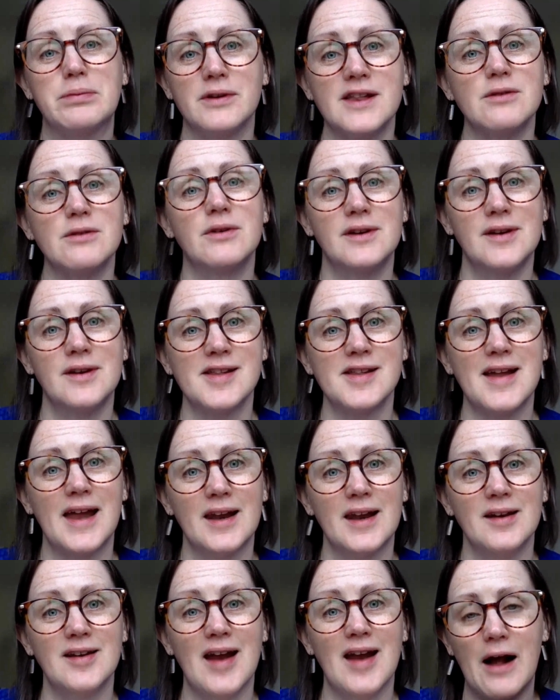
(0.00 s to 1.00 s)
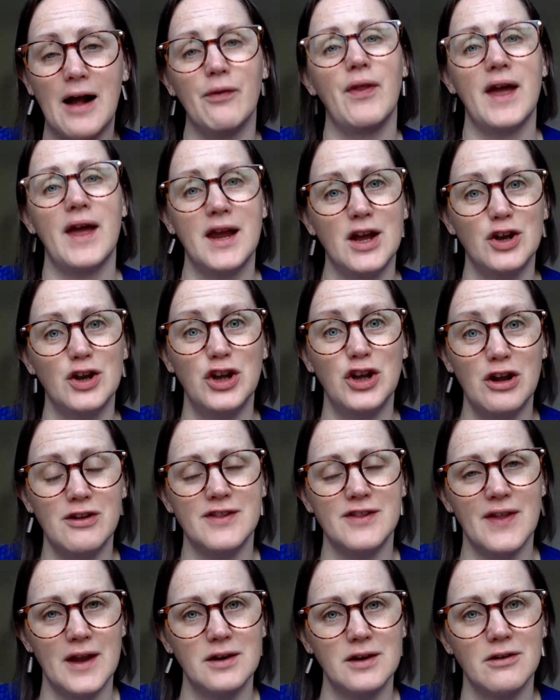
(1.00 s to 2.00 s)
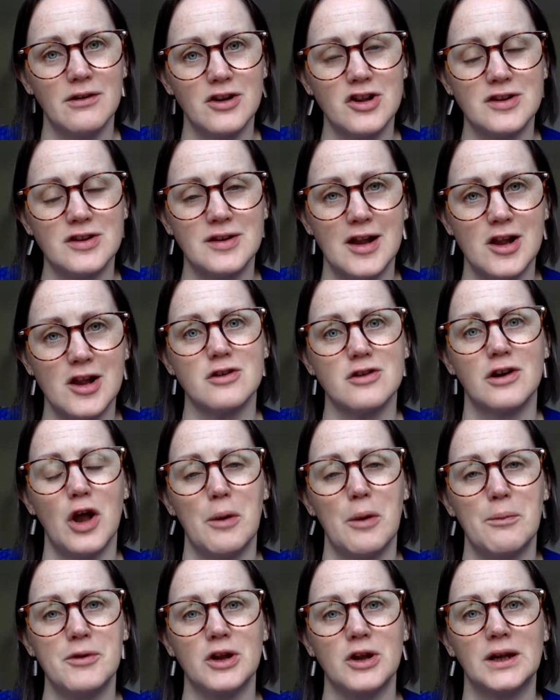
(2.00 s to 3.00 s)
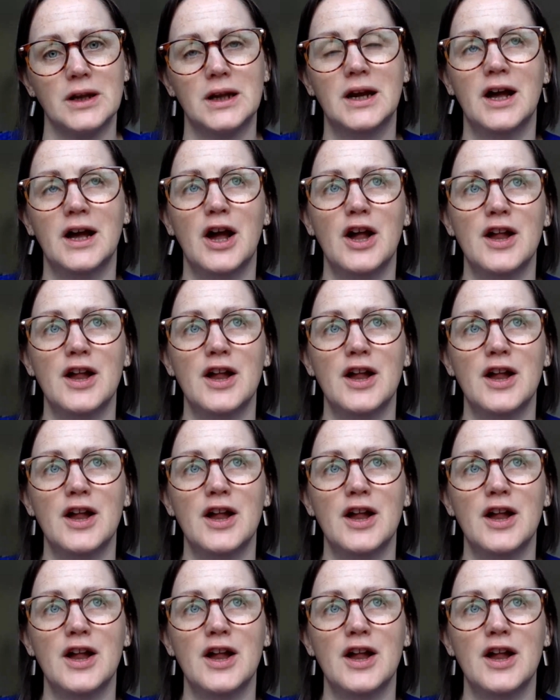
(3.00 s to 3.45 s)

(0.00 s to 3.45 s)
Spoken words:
people to understand how they can use that non-digital option.